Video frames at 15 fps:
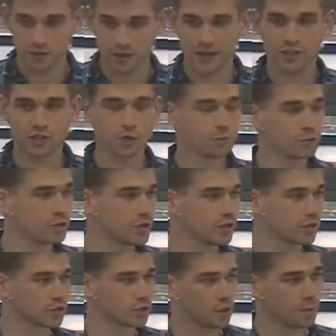an assumption
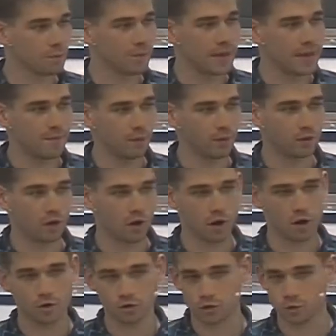that some people
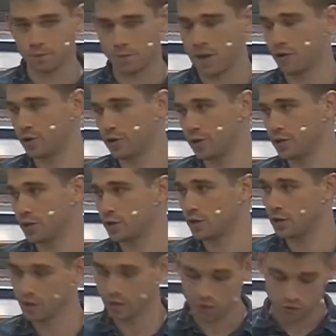are superior
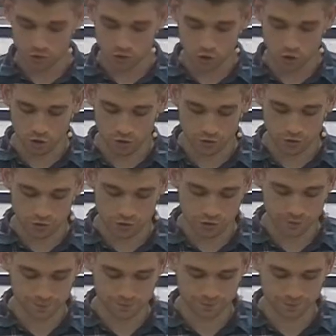to others.